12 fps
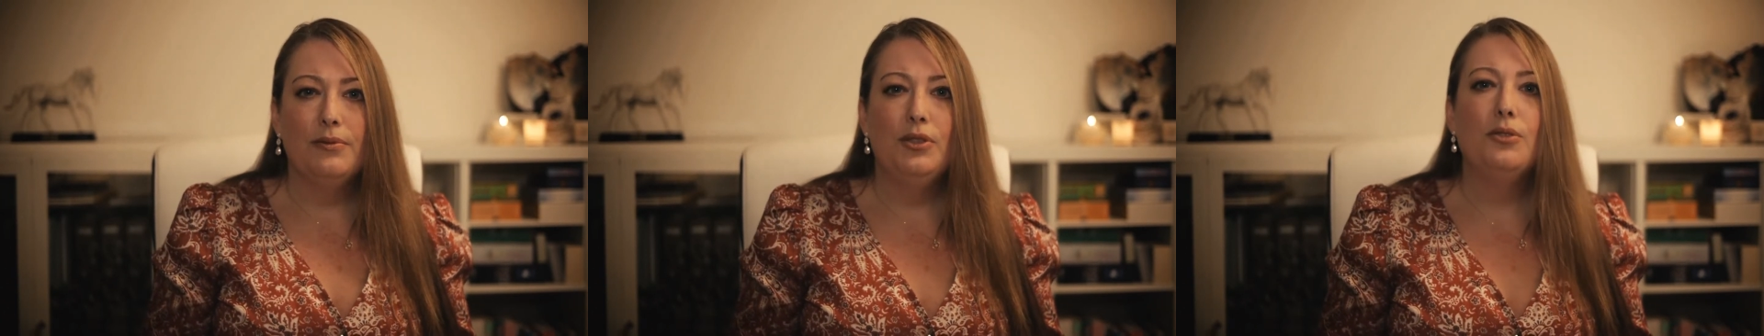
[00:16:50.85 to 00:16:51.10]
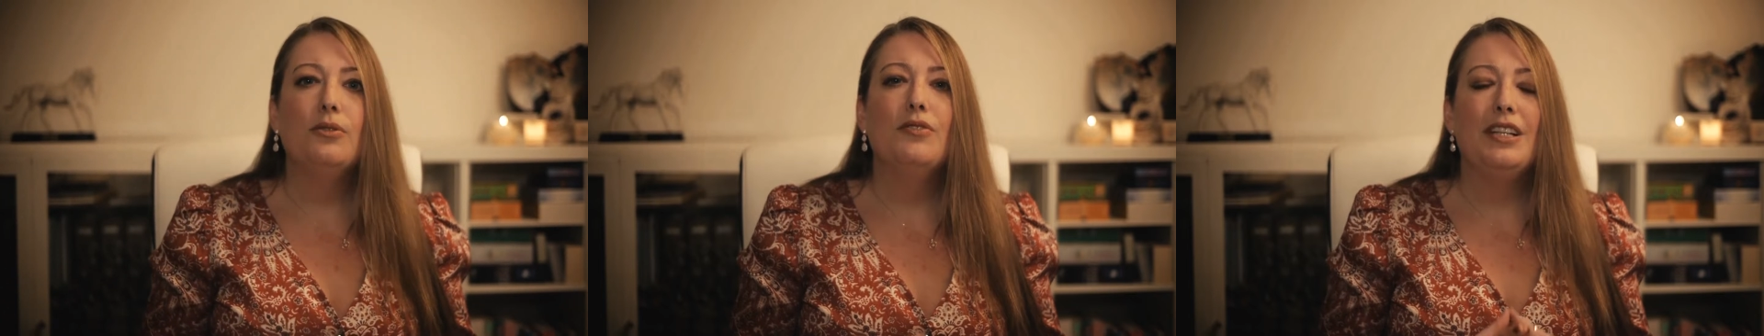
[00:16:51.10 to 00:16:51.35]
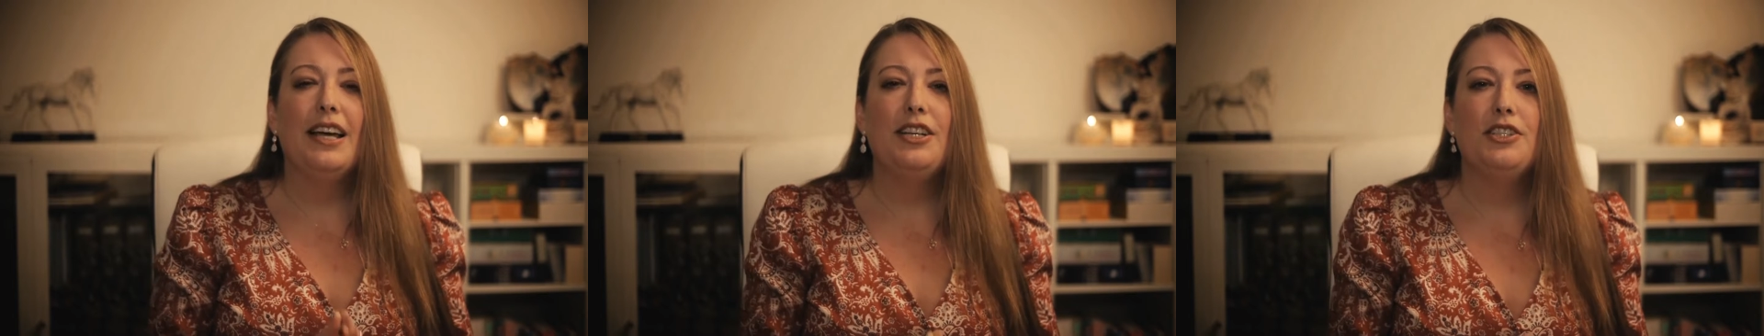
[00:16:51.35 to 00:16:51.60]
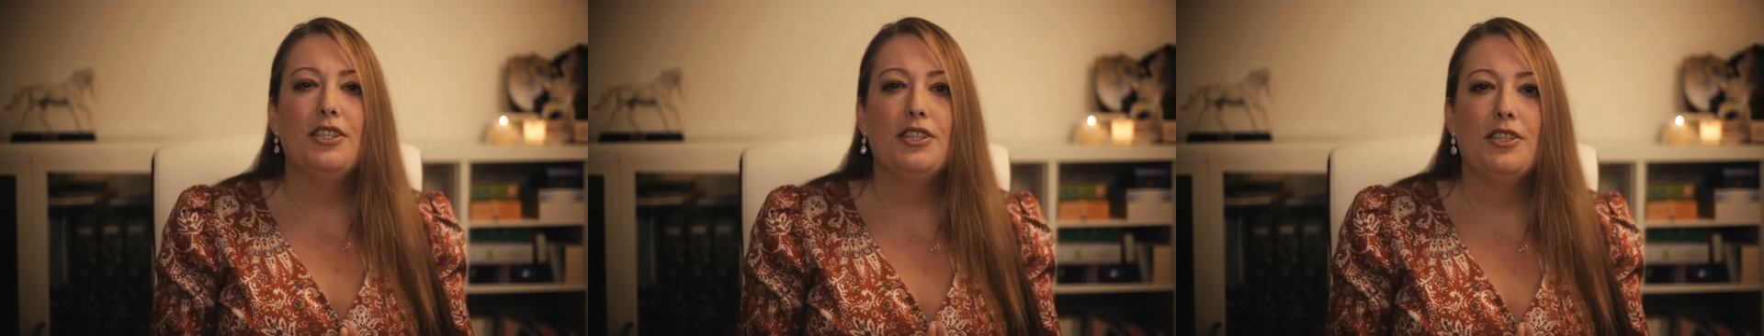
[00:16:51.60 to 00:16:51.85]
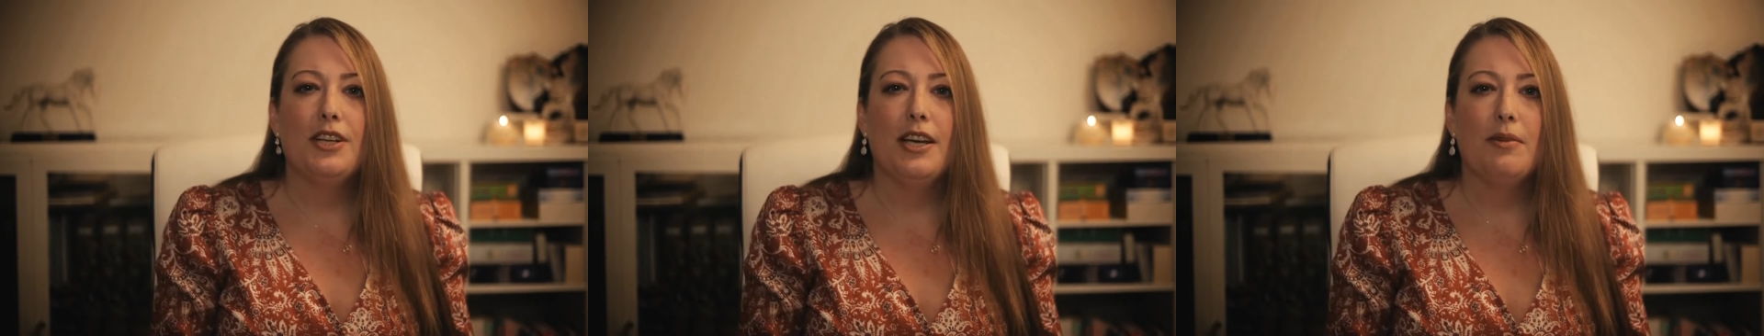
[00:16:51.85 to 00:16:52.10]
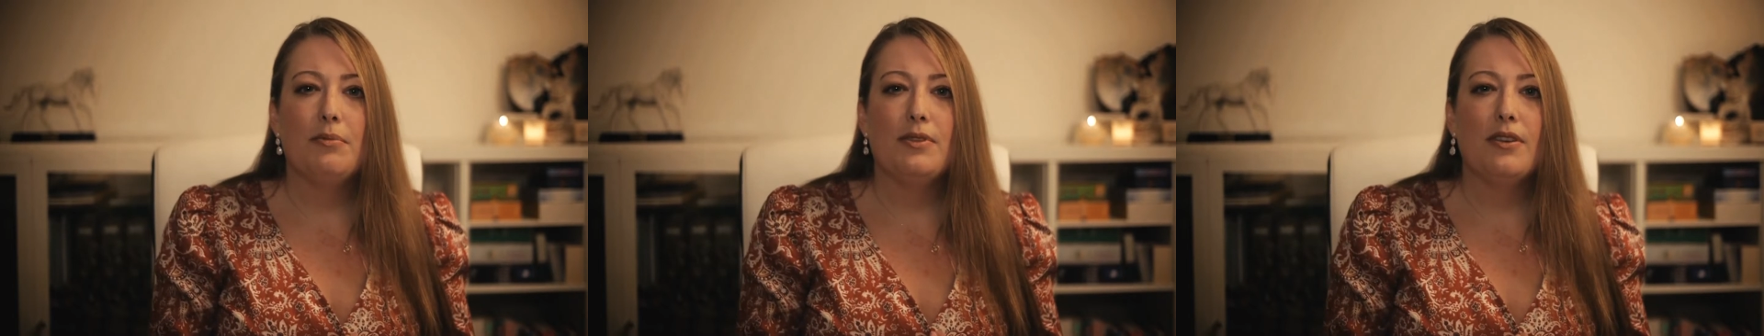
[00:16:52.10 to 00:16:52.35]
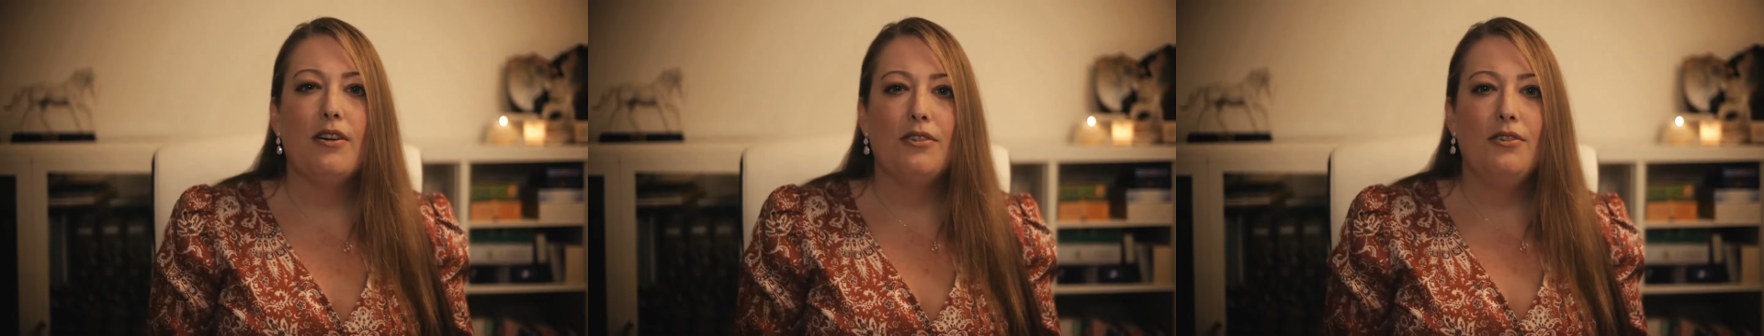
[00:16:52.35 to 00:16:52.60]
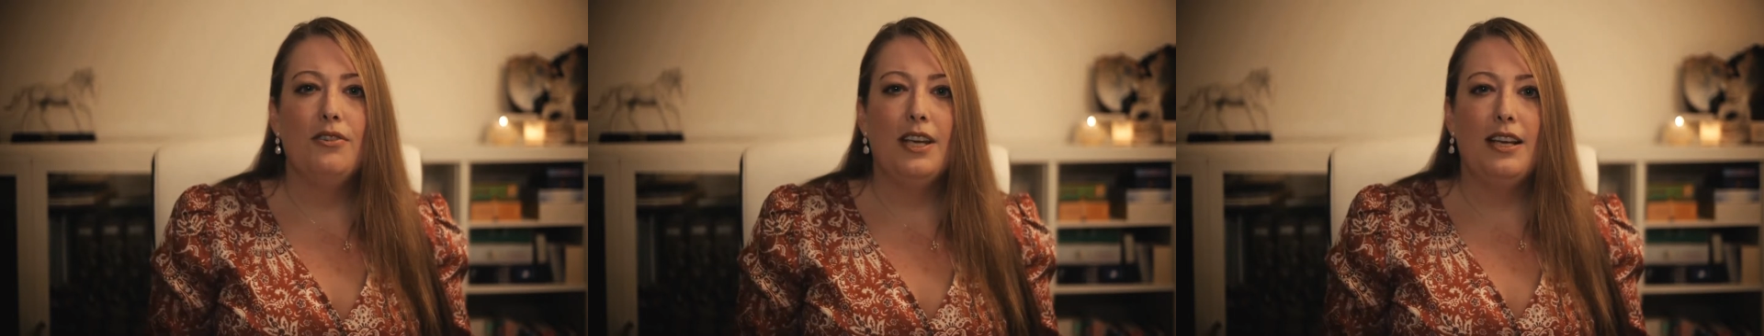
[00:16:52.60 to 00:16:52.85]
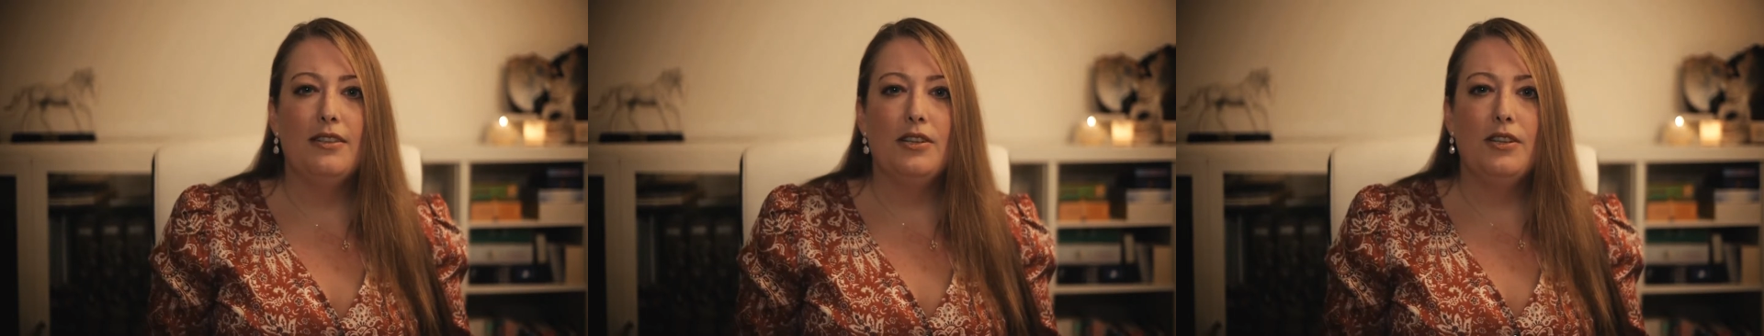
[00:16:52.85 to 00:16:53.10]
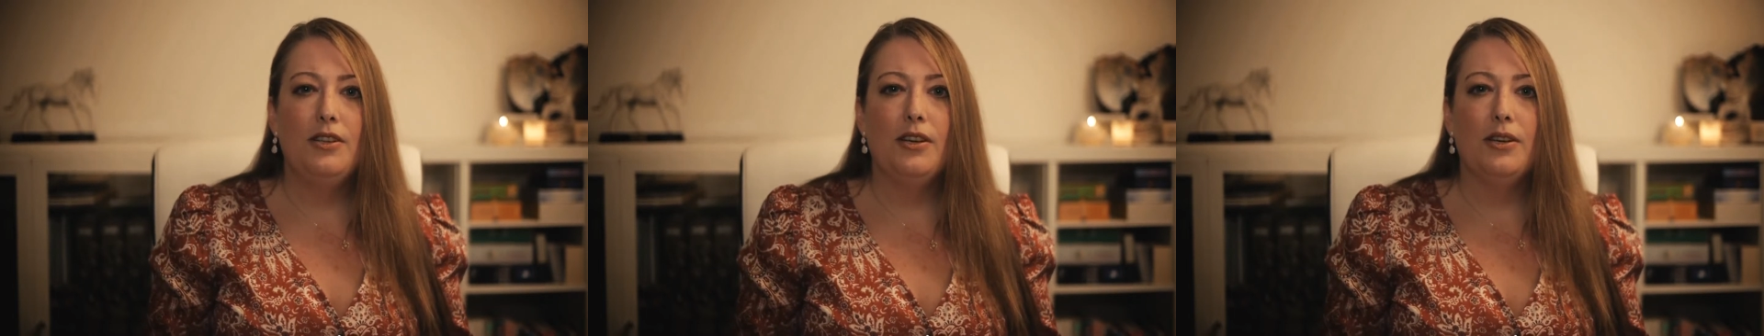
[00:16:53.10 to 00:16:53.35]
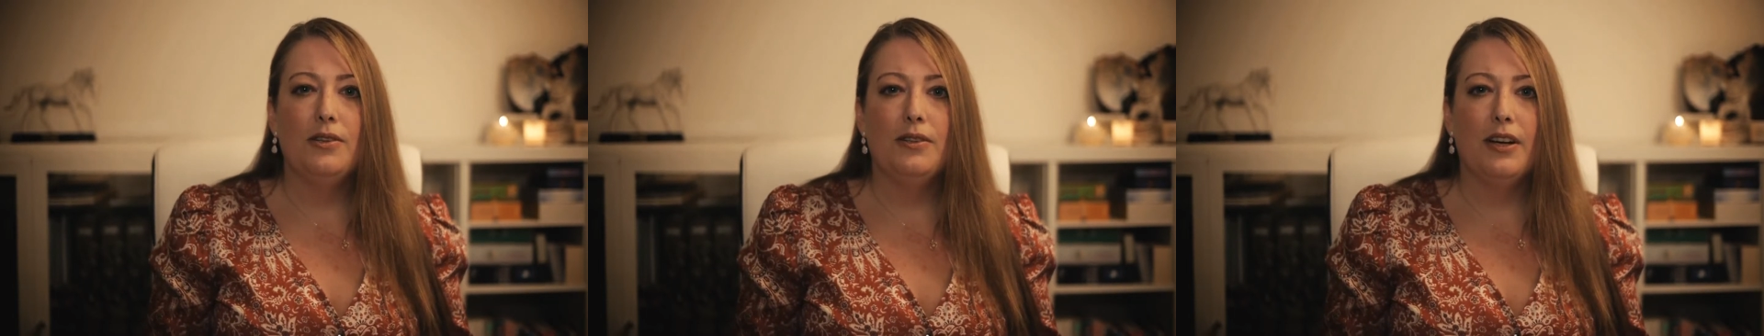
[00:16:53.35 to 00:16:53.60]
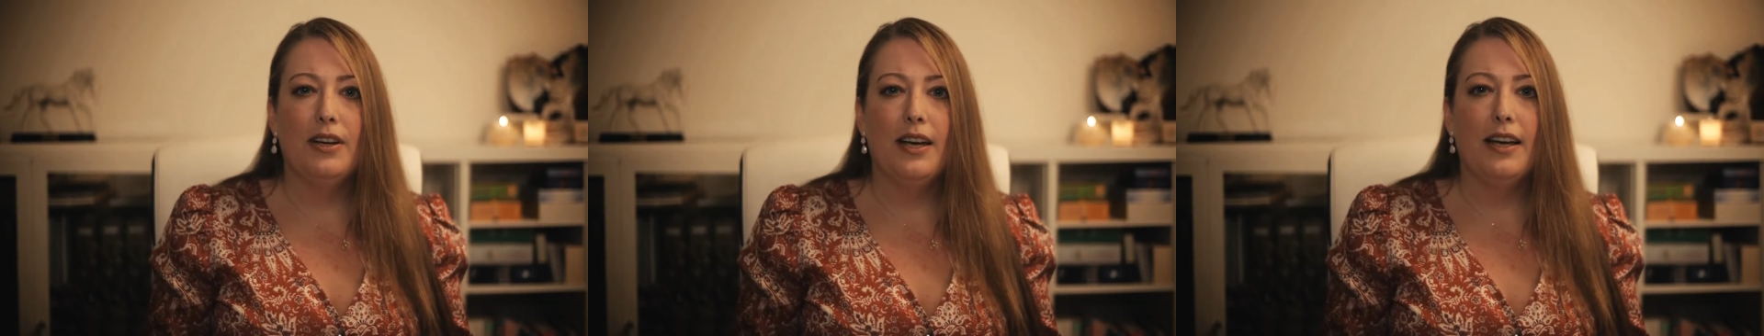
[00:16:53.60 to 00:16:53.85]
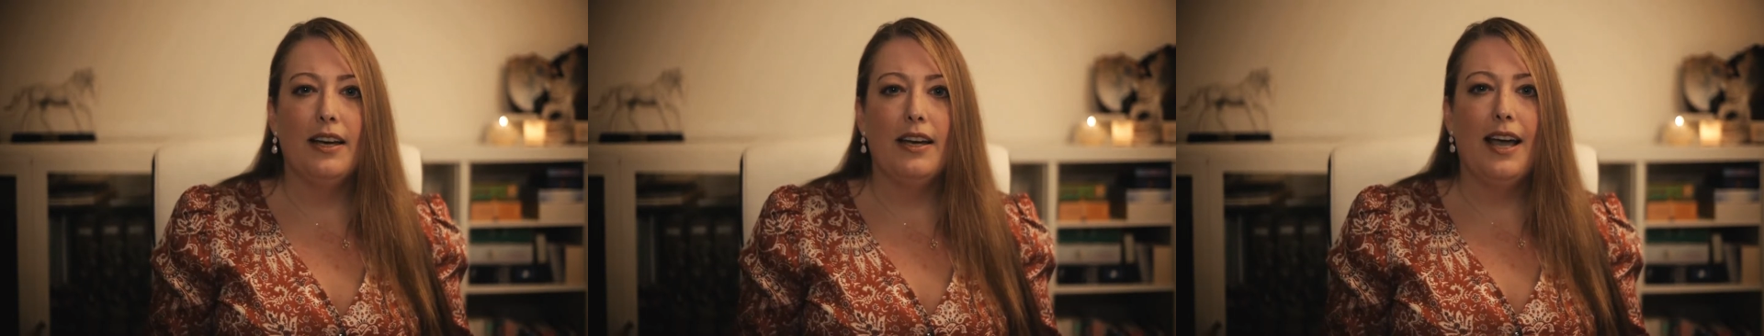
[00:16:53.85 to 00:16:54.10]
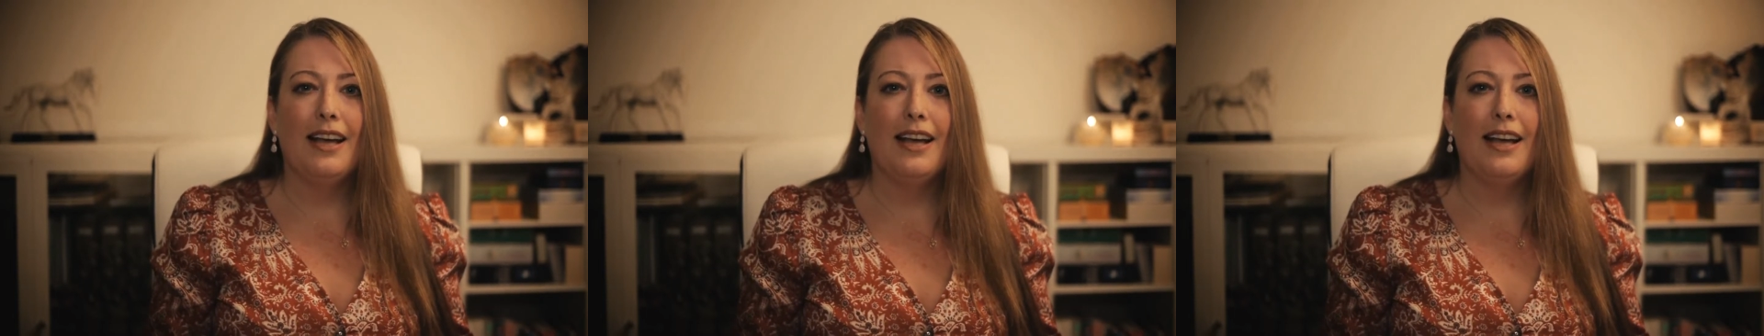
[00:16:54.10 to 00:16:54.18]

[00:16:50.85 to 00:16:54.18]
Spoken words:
Your relationships are unique to you, okay?